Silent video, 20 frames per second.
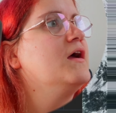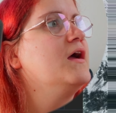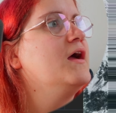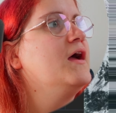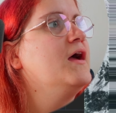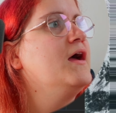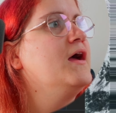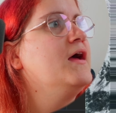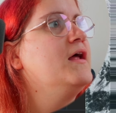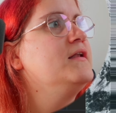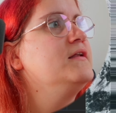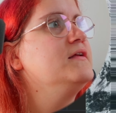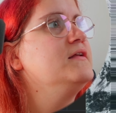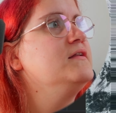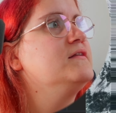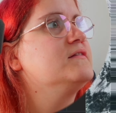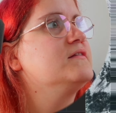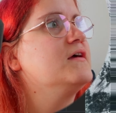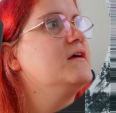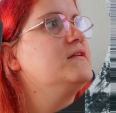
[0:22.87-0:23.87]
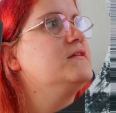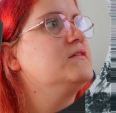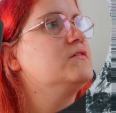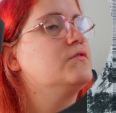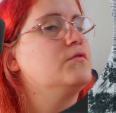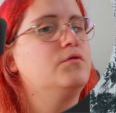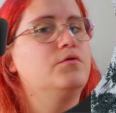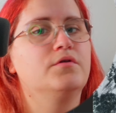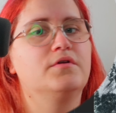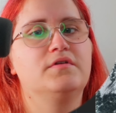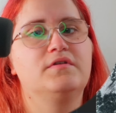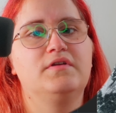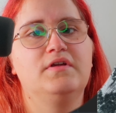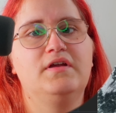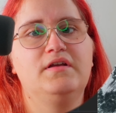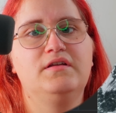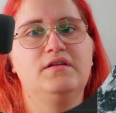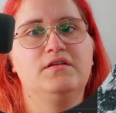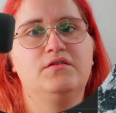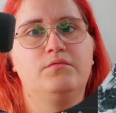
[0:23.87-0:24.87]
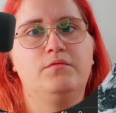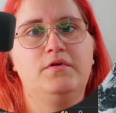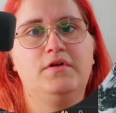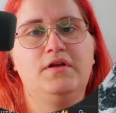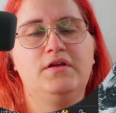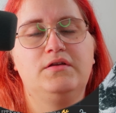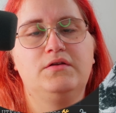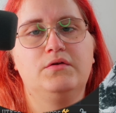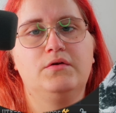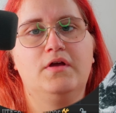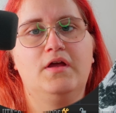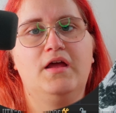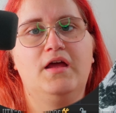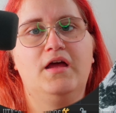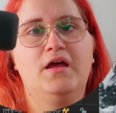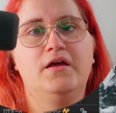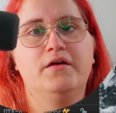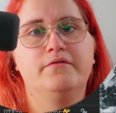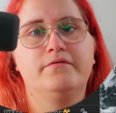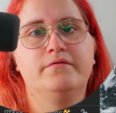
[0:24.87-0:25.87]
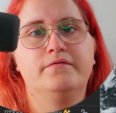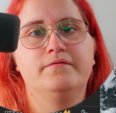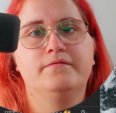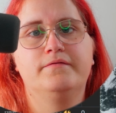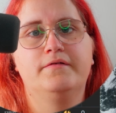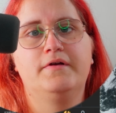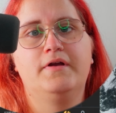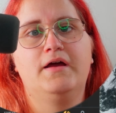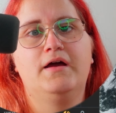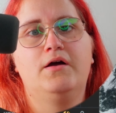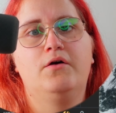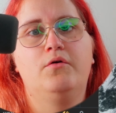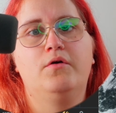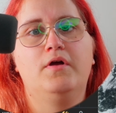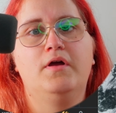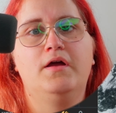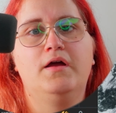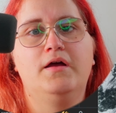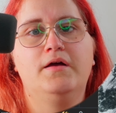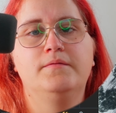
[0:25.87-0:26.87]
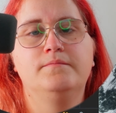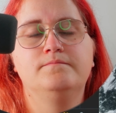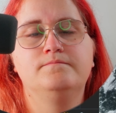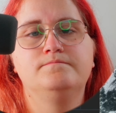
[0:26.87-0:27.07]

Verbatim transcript: And inside this order status, we need to have for now a uh,